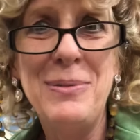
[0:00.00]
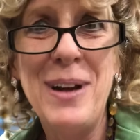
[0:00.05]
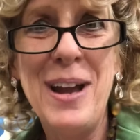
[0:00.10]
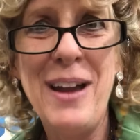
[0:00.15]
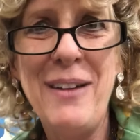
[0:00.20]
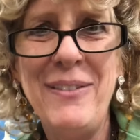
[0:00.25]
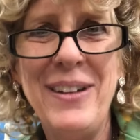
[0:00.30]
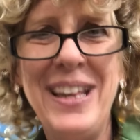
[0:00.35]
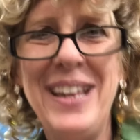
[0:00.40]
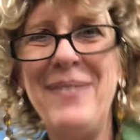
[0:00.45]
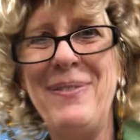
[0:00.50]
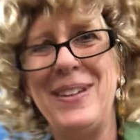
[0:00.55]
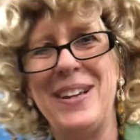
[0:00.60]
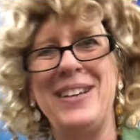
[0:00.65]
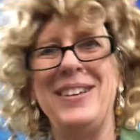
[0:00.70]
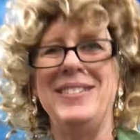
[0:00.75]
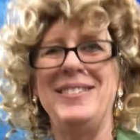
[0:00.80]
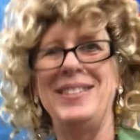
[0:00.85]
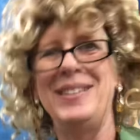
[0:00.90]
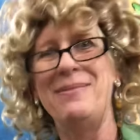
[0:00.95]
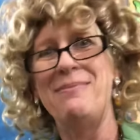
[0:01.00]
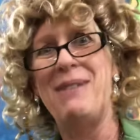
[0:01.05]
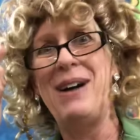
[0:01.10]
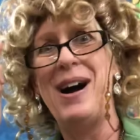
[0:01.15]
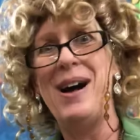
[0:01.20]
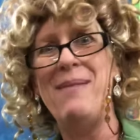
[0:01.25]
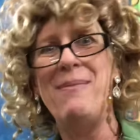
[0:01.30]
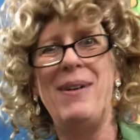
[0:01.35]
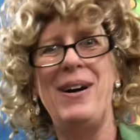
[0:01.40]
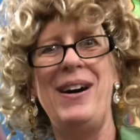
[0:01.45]
worry, because in my
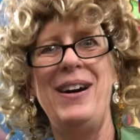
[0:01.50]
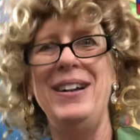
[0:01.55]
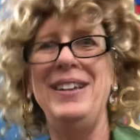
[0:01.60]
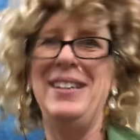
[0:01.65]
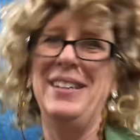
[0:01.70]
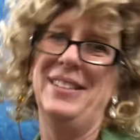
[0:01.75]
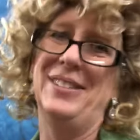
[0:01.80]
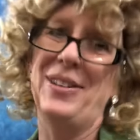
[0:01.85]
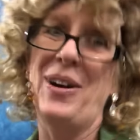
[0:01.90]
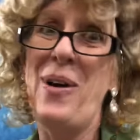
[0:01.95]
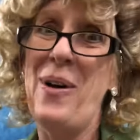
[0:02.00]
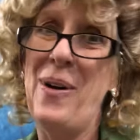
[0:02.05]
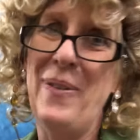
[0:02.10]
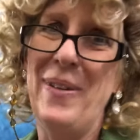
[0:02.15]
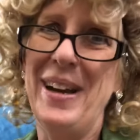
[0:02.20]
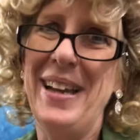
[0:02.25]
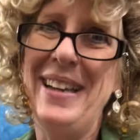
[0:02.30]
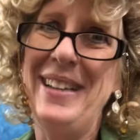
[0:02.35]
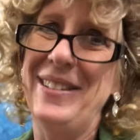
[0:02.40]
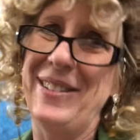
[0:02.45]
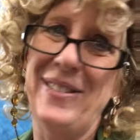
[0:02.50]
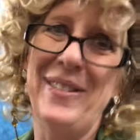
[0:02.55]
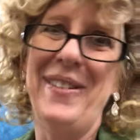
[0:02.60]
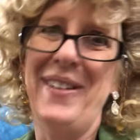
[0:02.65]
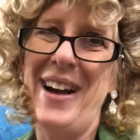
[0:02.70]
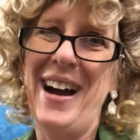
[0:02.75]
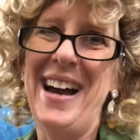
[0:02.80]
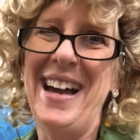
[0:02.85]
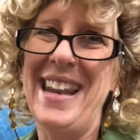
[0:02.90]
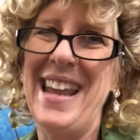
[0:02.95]
mind it's always the
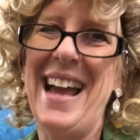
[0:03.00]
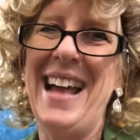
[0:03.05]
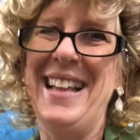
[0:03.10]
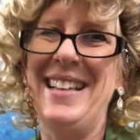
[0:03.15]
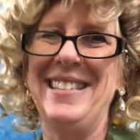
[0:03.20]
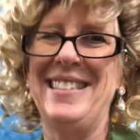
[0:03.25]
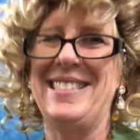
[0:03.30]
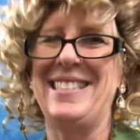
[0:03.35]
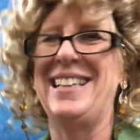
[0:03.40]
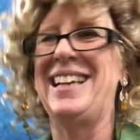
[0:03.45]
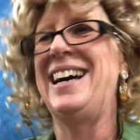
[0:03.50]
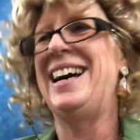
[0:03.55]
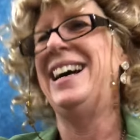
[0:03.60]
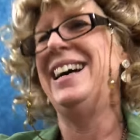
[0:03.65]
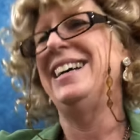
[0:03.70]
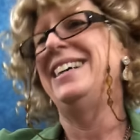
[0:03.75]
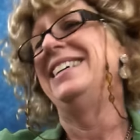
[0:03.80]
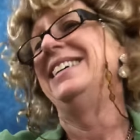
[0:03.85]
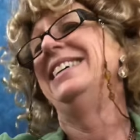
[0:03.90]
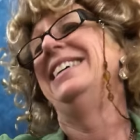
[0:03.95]
right answer.